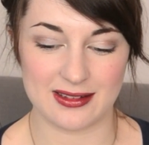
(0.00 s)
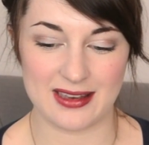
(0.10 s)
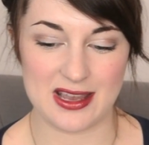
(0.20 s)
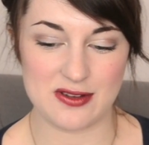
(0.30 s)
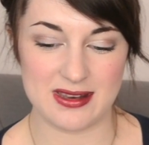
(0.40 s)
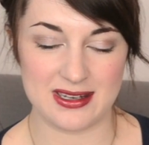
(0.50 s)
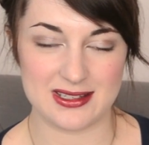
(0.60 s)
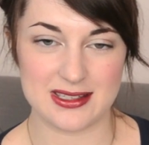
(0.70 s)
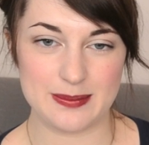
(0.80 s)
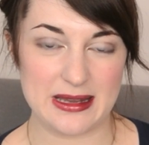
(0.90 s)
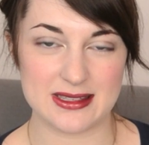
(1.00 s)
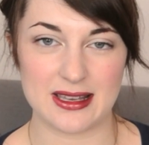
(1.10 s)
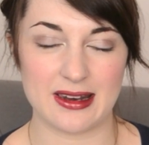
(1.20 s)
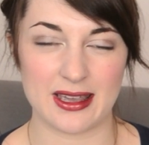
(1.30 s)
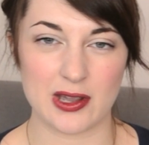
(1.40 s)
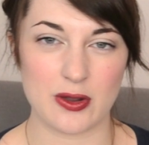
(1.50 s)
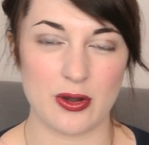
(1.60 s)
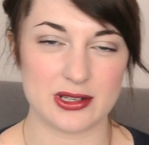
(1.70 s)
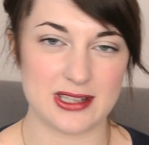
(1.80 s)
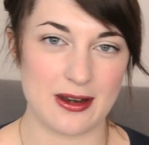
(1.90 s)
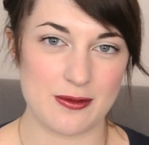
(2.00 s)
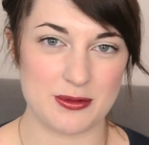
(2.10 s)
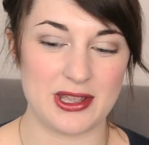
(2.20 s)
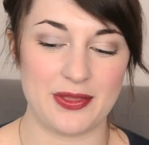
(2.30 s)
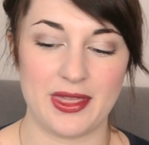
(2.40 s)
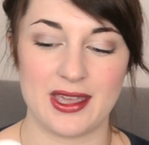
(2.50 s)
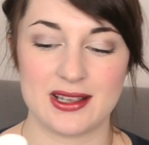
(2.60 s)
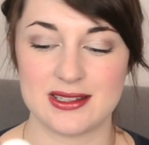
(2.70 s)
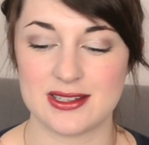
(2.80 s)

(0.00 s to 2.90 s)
ingredients. It's basically like a cocktail of weird things.